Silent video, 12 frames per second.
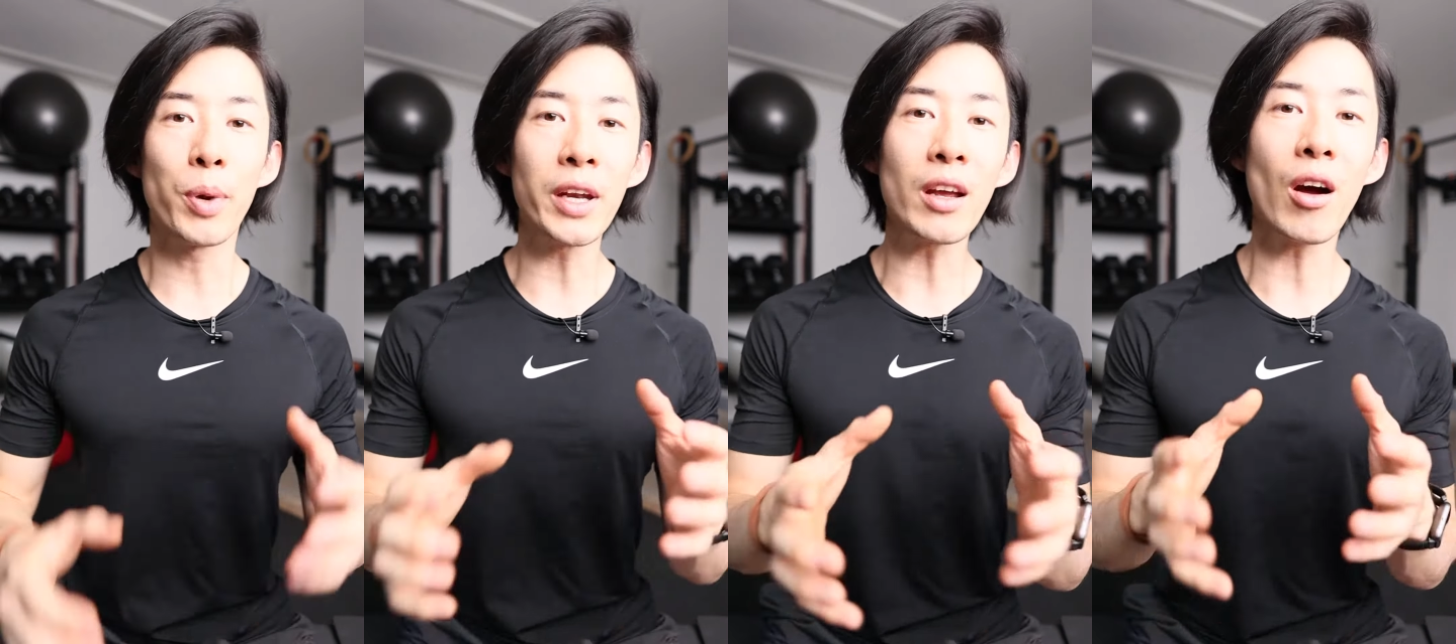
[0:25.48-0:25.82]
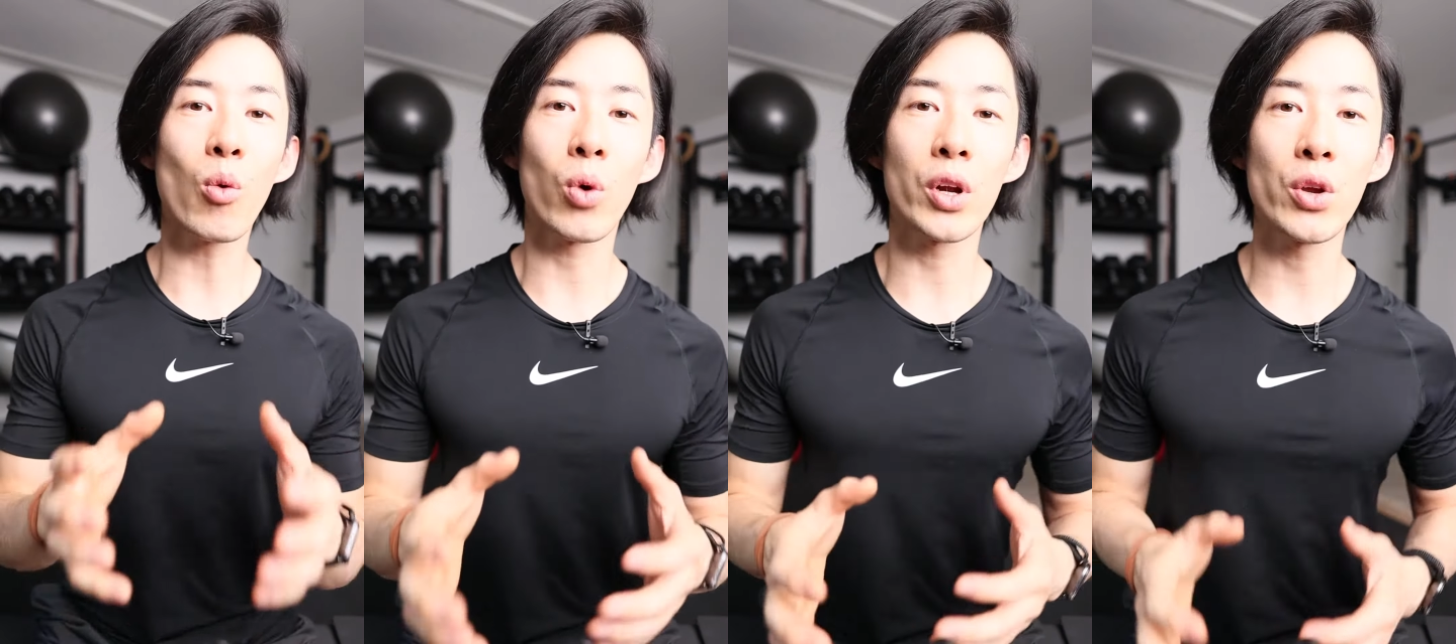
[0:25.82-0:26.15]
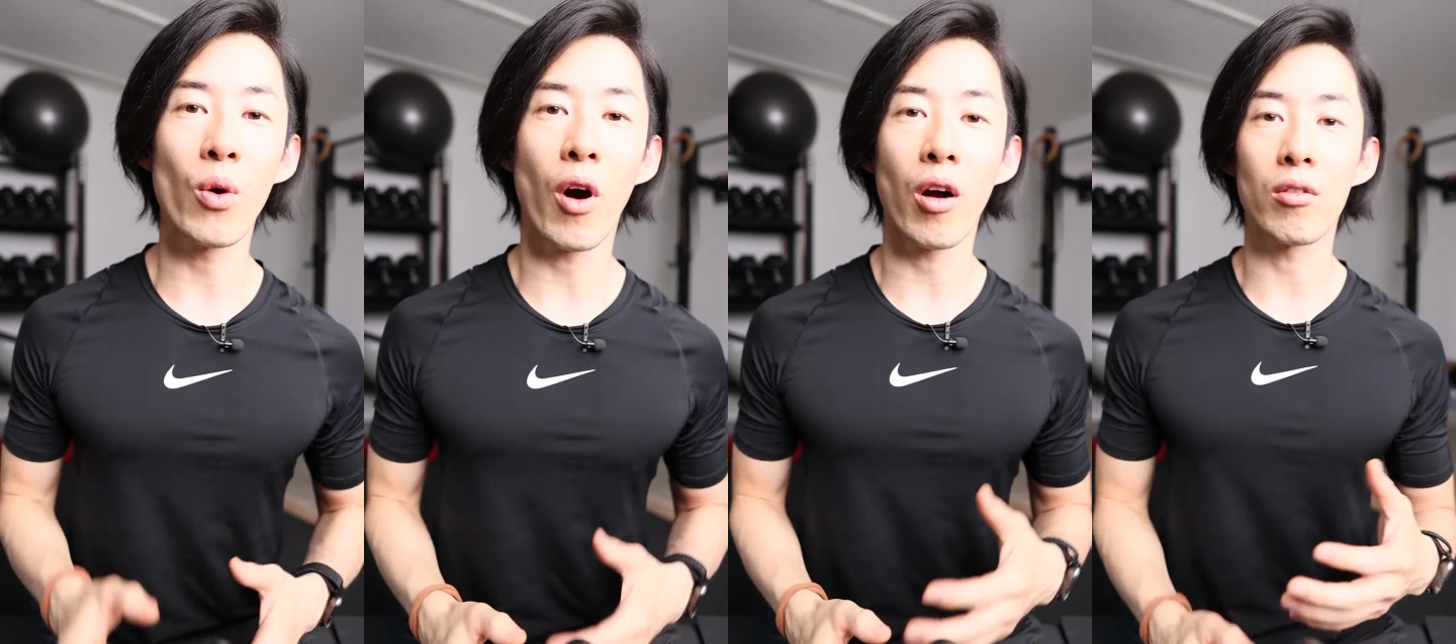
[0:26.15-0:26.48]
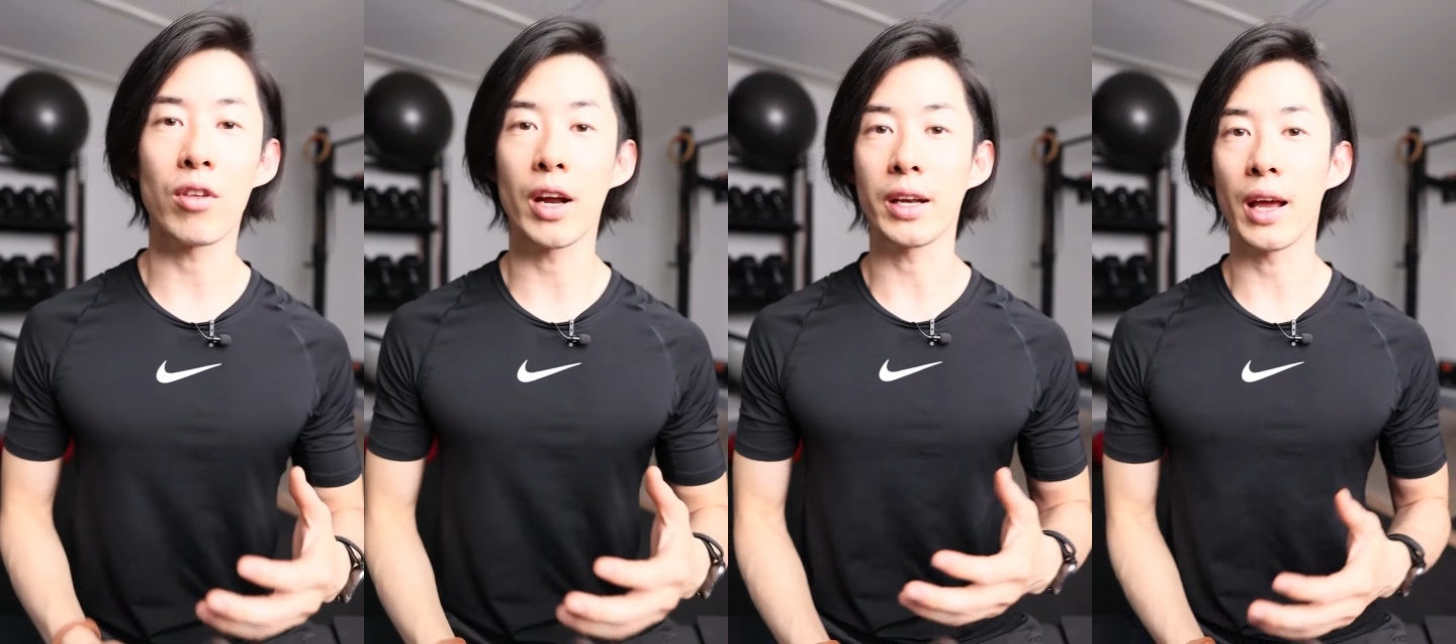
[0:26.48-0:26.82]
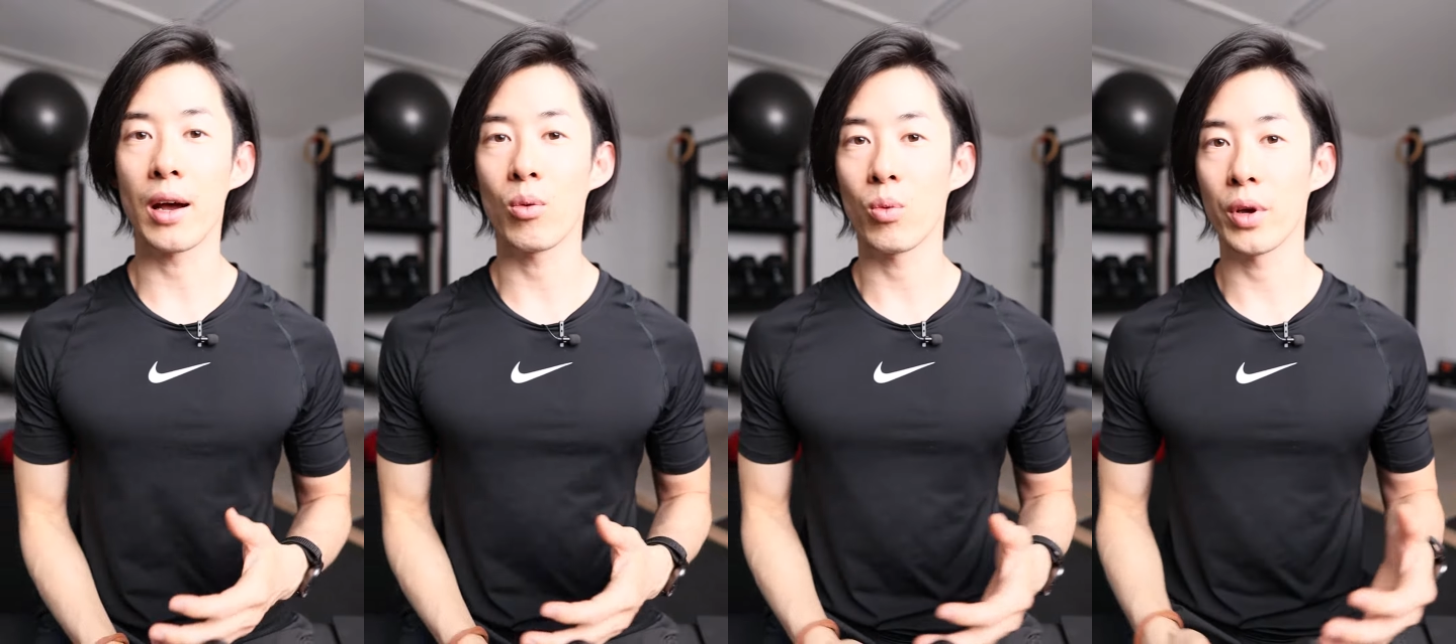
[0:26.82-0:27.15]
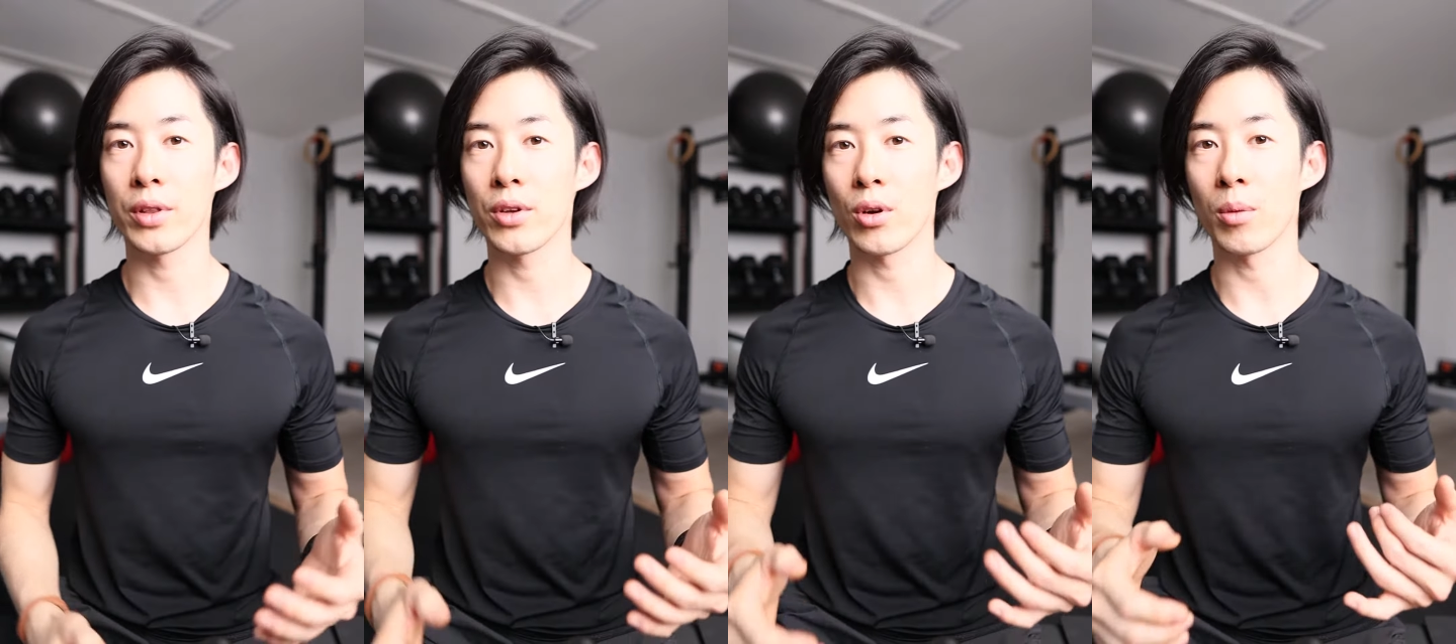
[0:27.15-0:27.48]
Depending on where you are right now
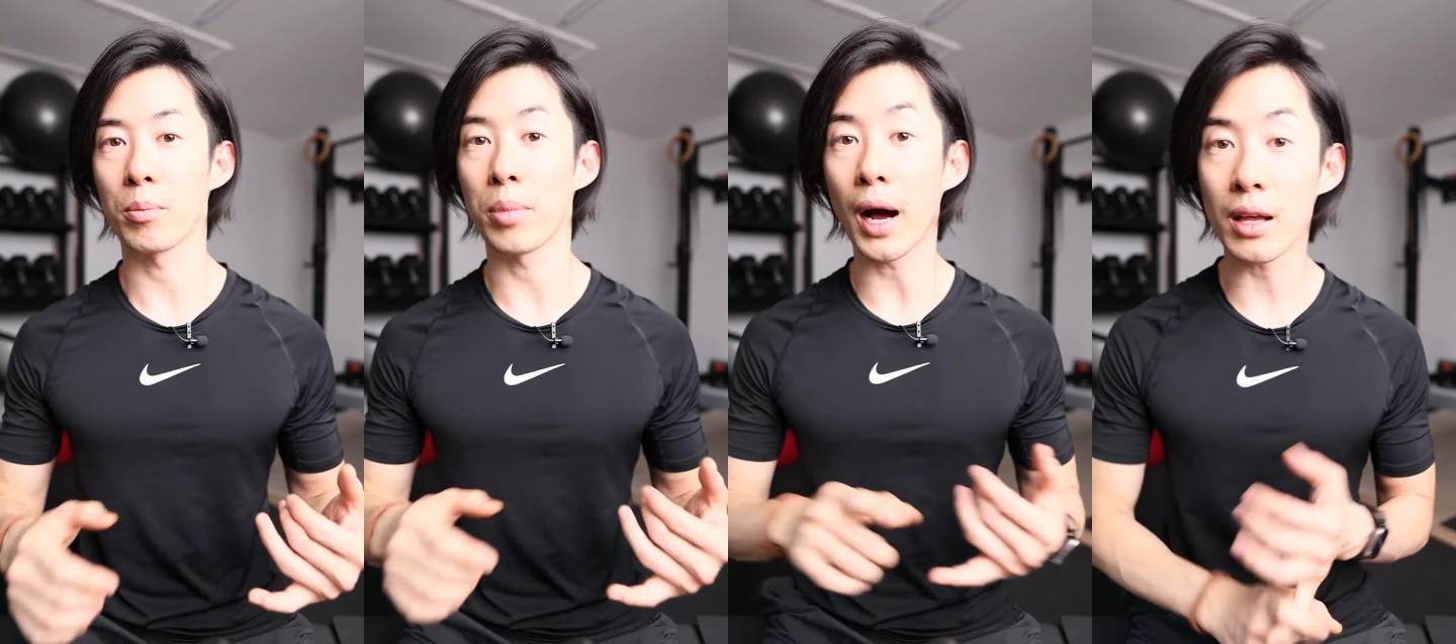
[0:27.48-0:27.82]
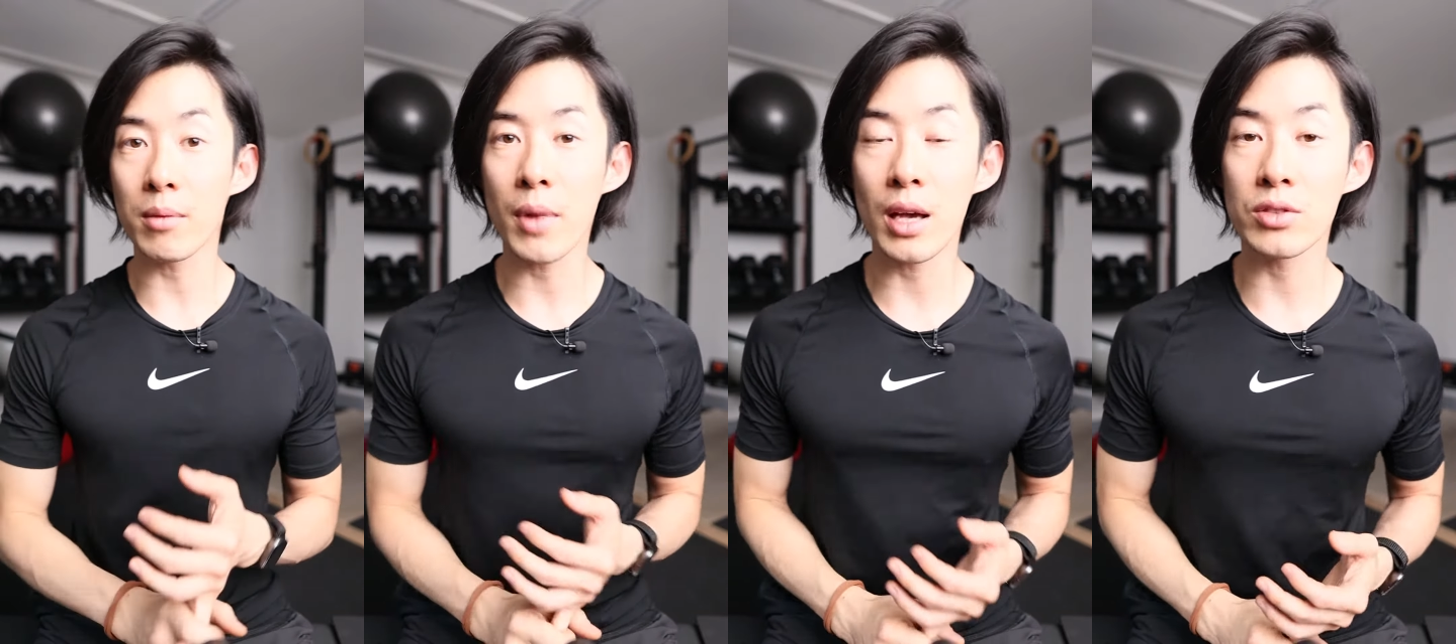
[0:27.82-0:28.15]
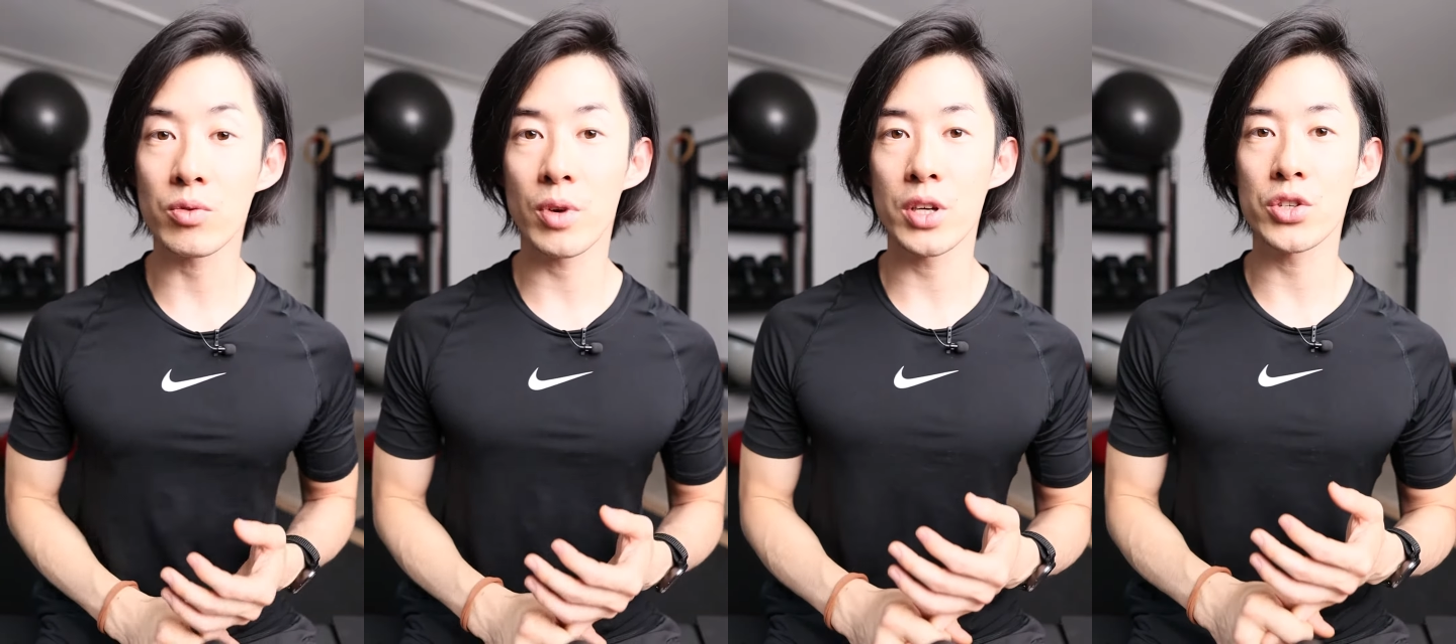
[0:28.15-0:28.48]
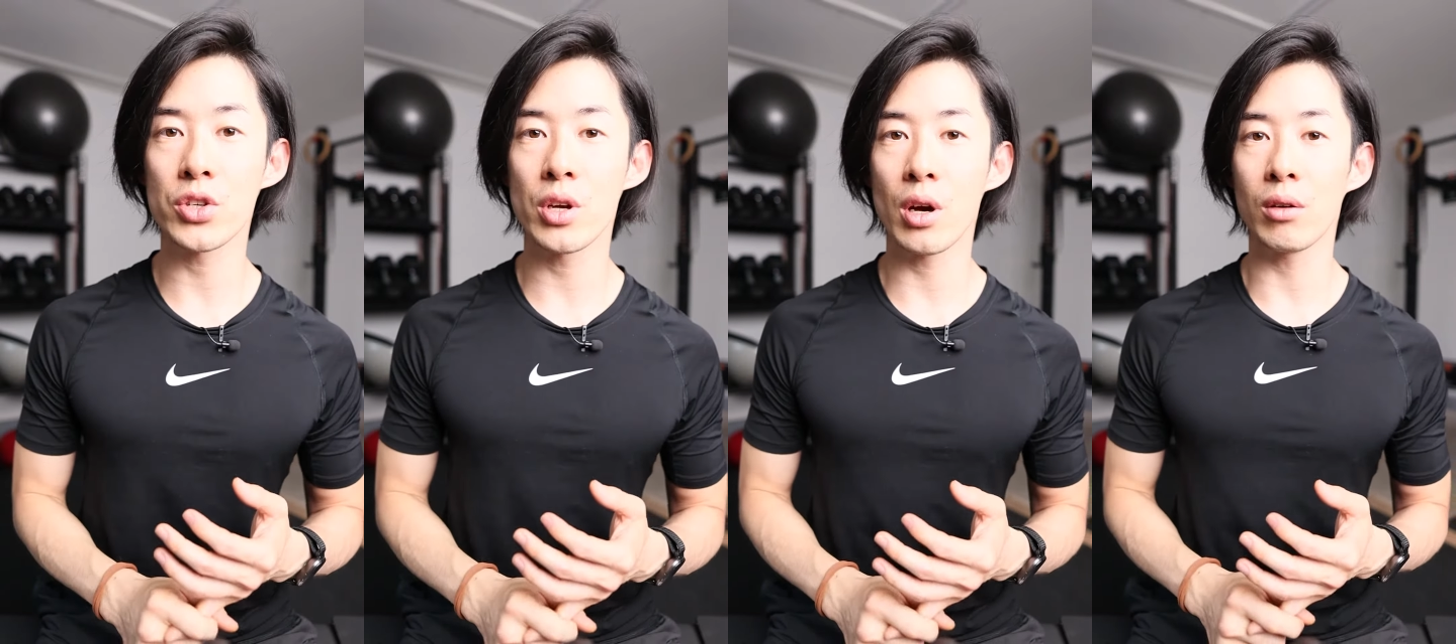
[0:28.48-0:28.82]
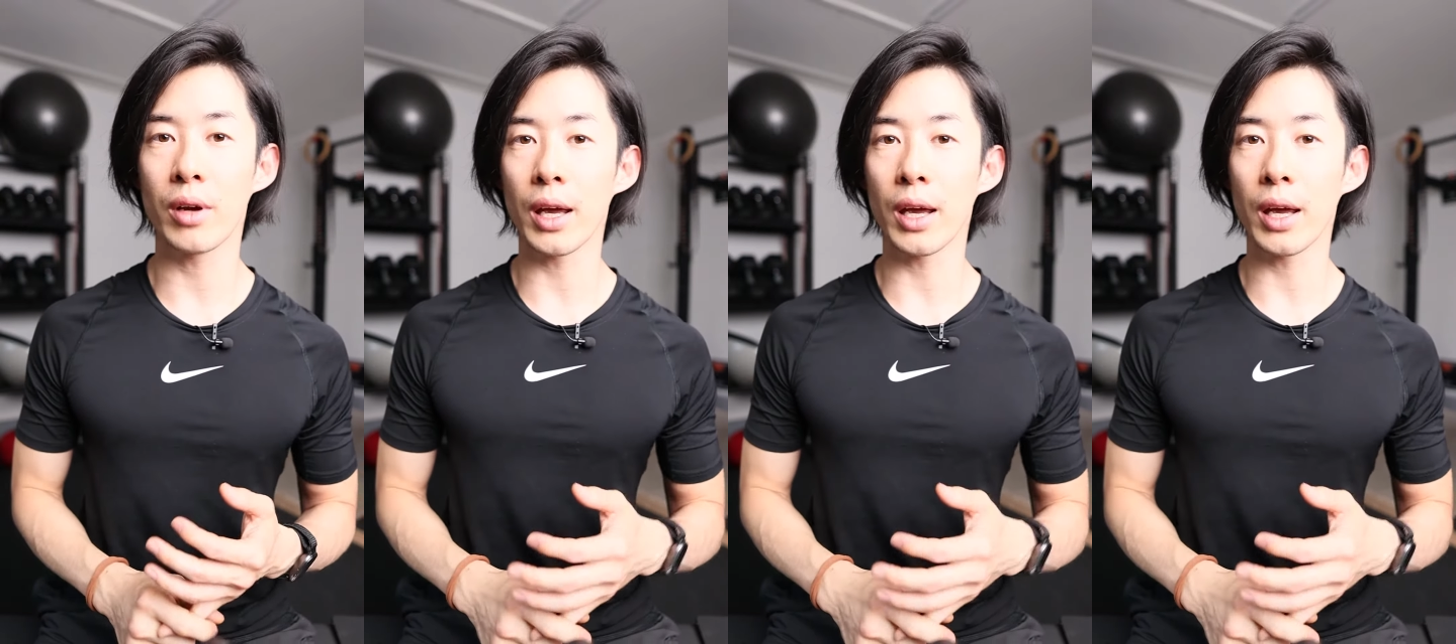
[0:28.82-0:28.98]
with your body mass ratio